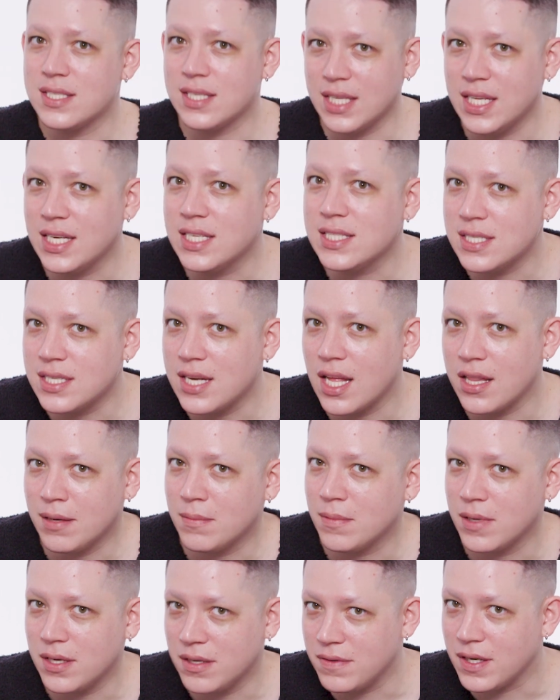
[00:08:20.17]
Selena's
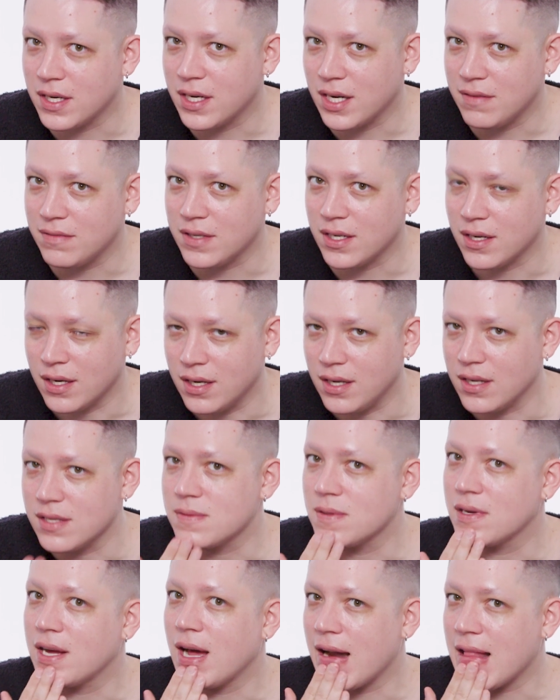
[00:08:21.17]
another one of our cover
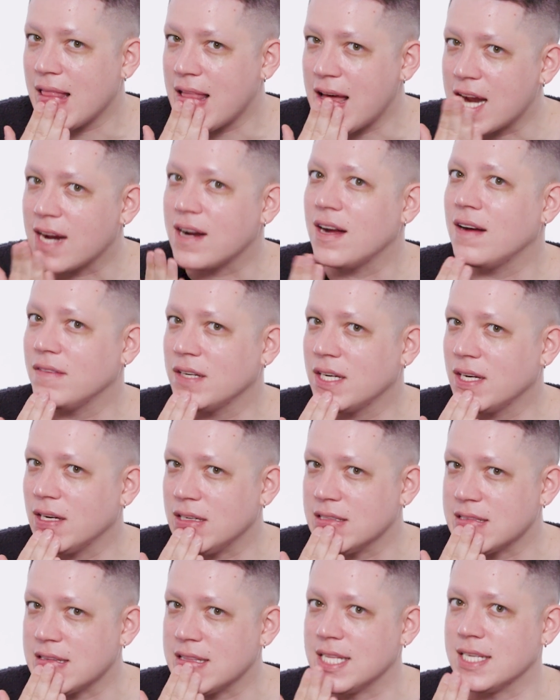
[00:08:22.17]
girls. We got a lot of cover
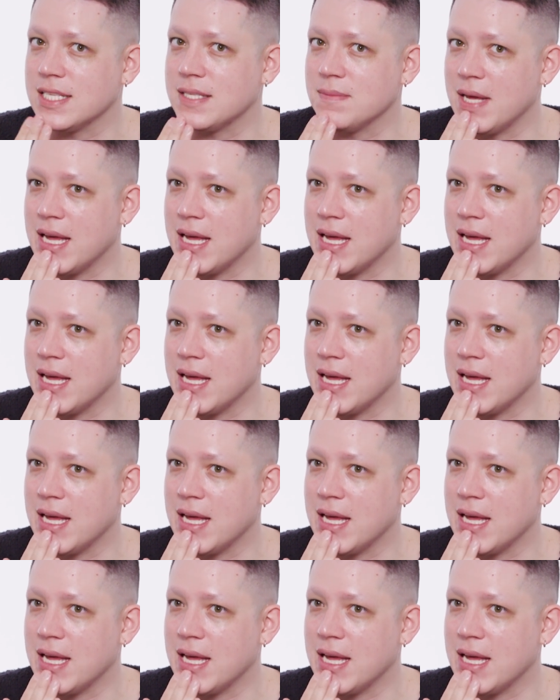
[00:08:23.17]
girls in this